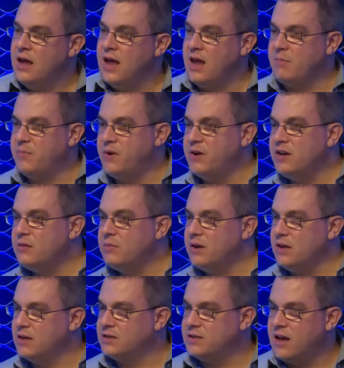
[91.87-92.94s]
And
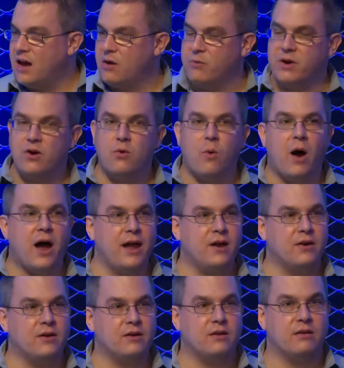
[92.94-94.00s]
PeeringDB is now
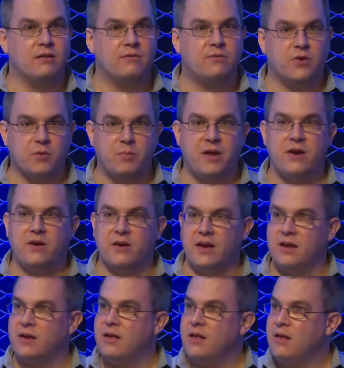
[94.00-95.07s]
required for
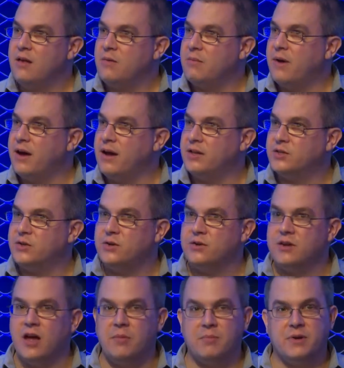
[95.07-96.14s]
peering by certain
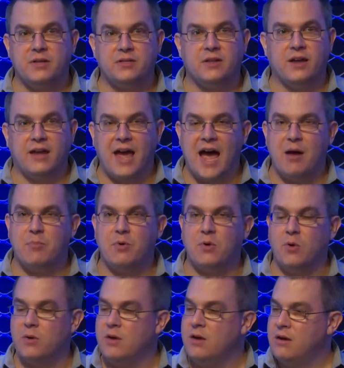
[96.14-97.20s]
companies like
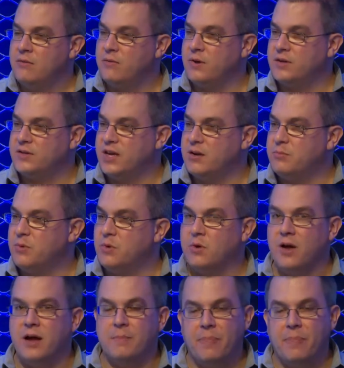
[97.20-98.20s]
Apple, for example.